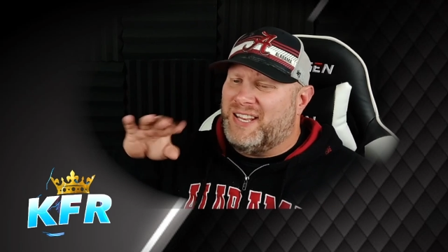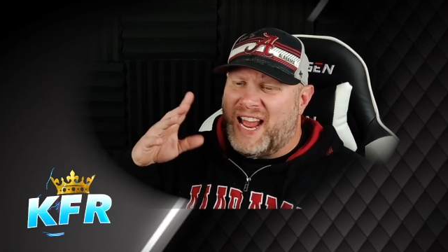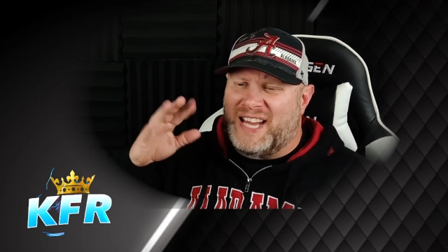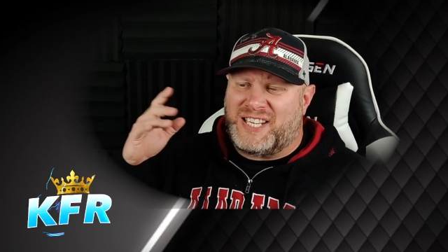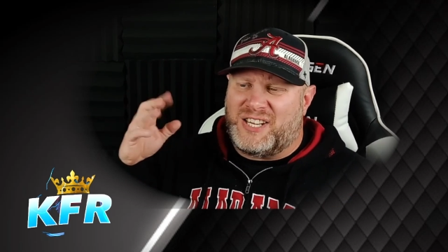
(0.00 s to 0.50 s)

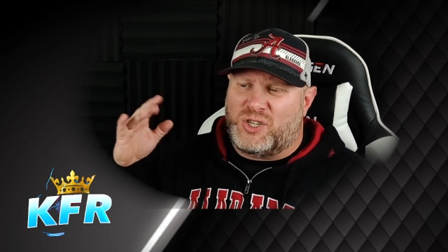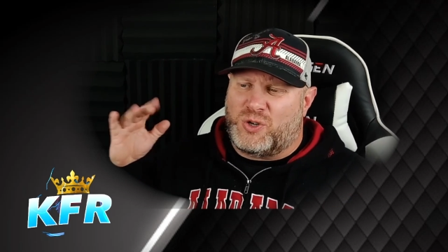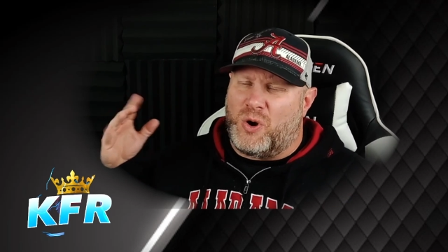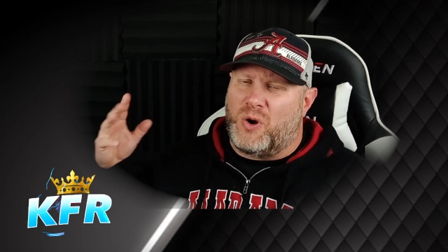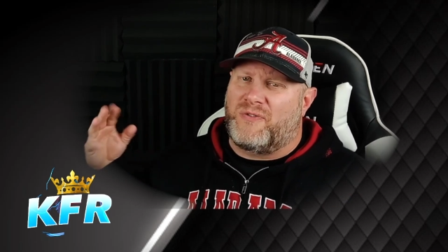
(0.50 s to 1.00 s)
Nice
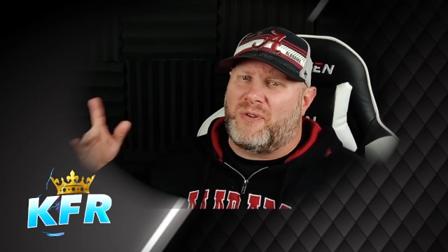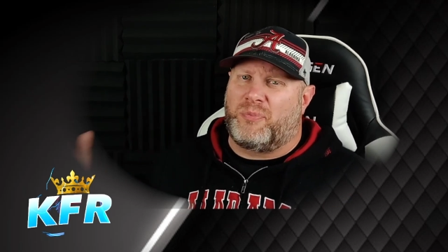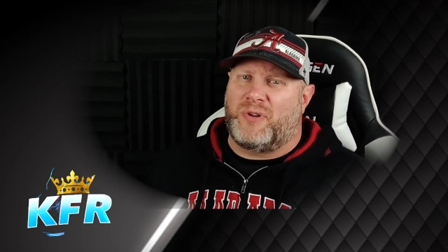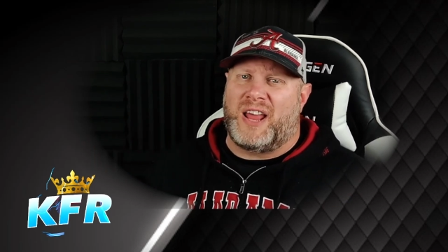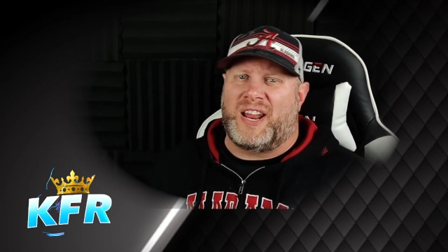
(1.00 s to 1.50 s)
controlled
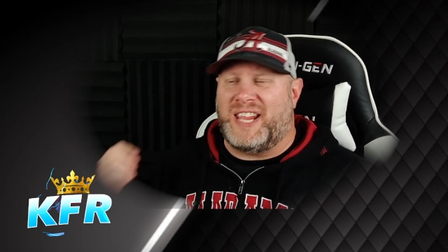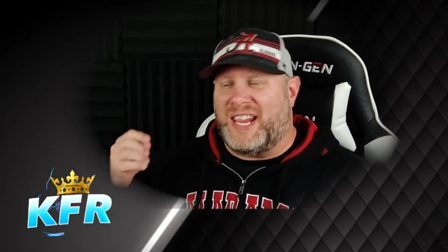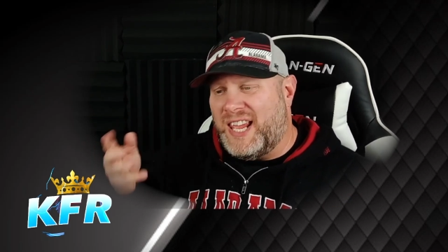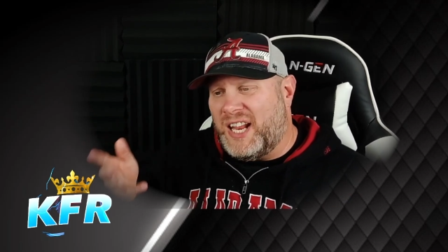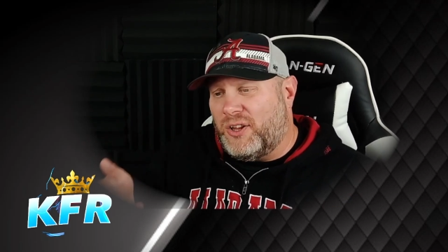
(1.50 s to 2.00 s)
vibrato
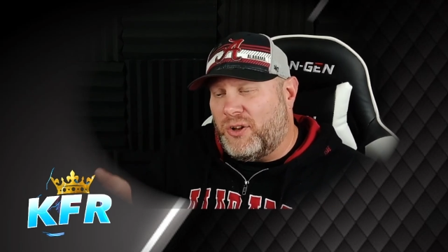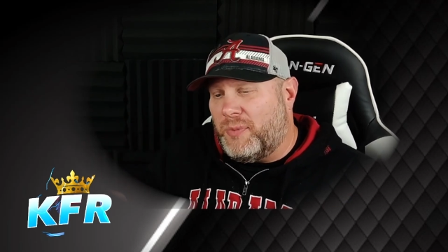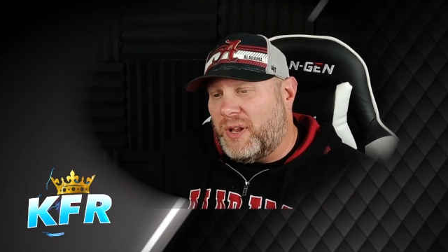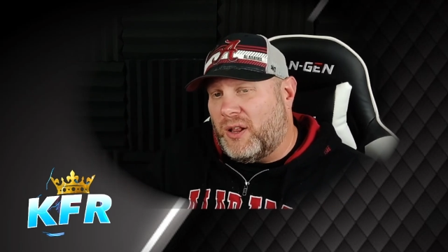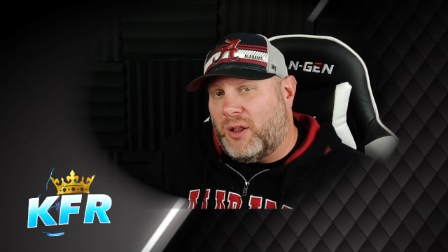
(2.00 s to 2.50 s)
can get a
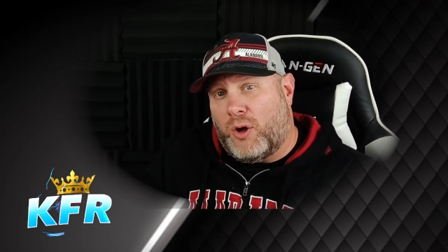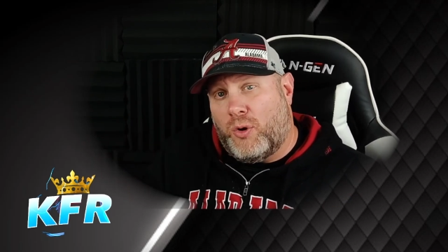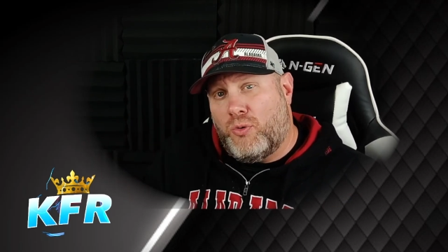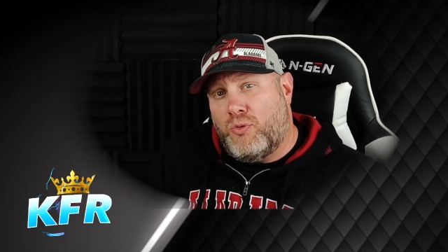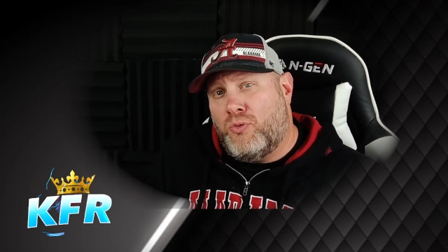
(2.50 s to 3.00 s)
little bit
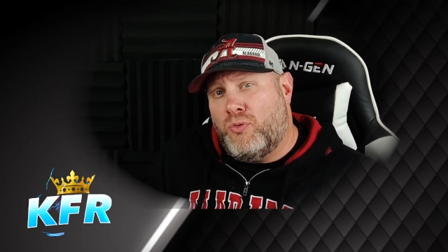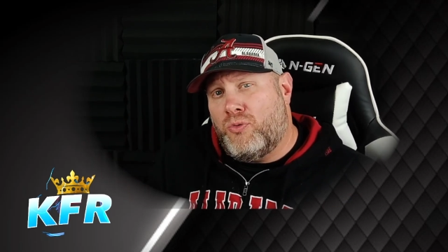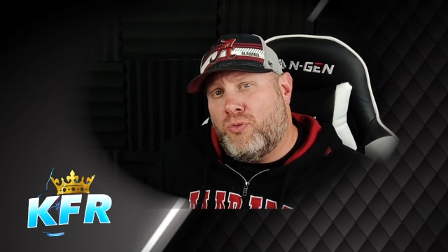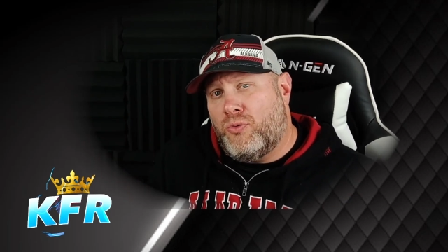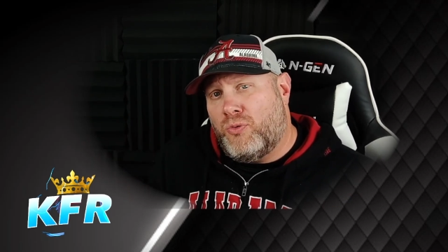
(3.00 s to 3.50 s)
low
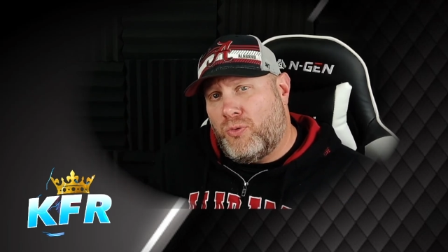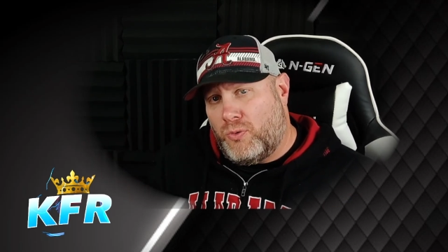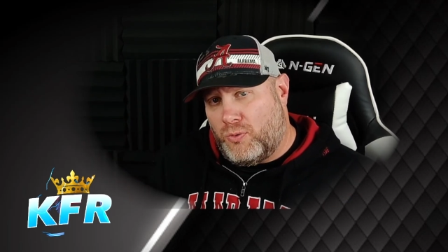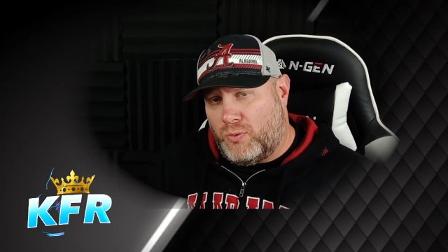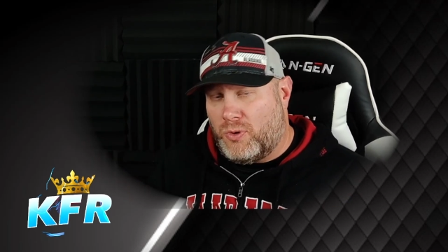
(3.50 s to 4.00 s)

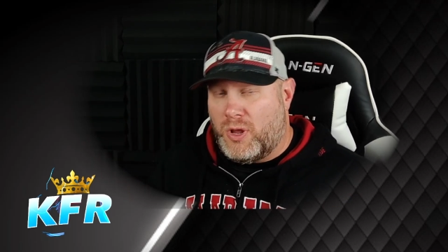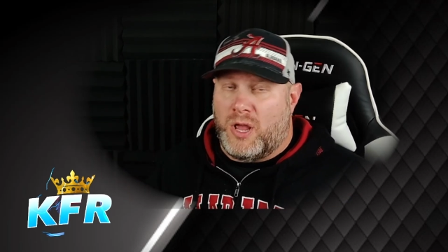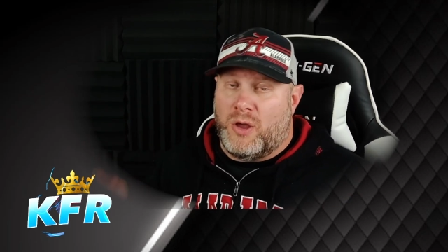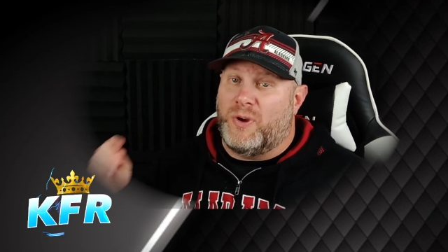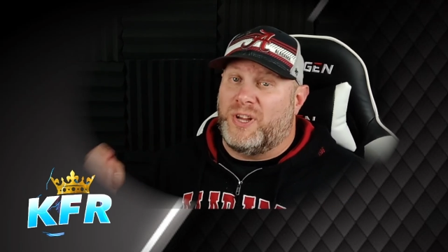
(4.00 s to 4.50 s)

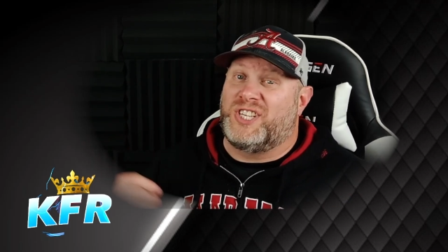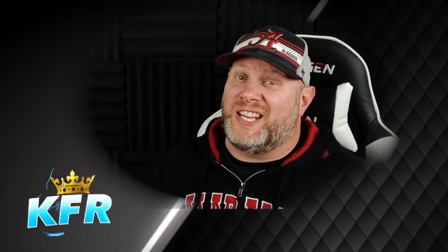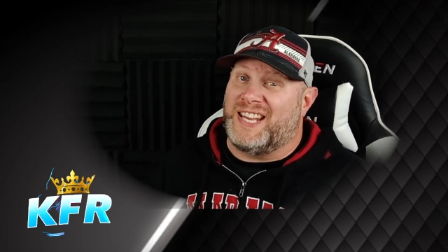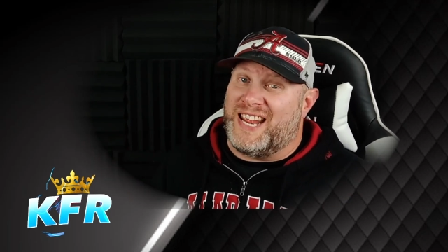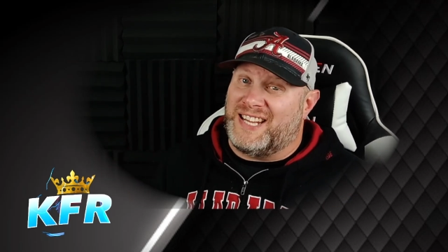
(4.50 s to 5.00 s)
when
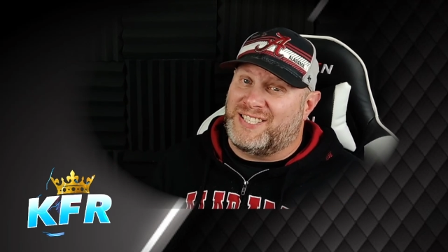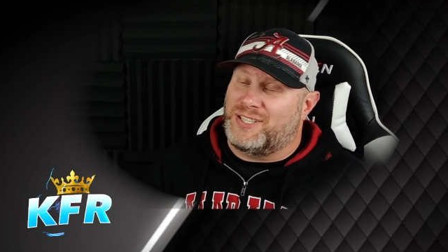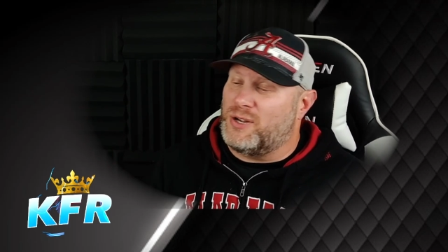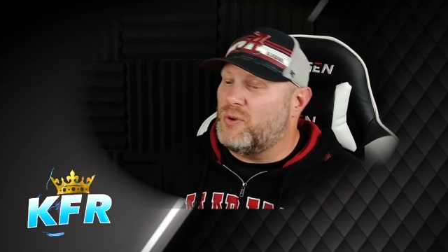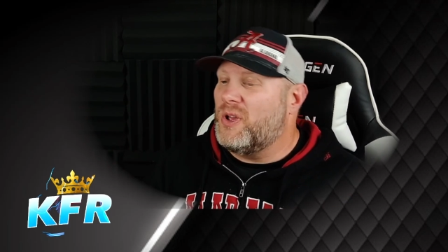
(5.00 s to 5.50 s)
she needs
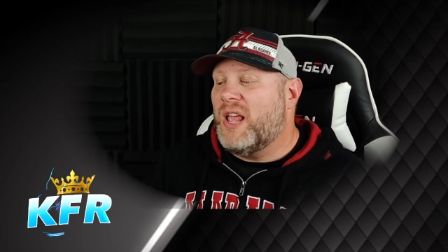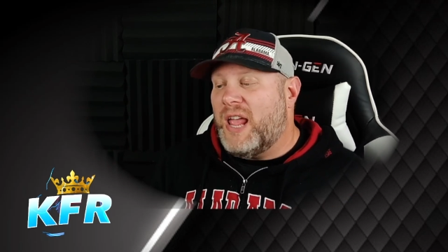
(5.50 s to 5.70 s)
to.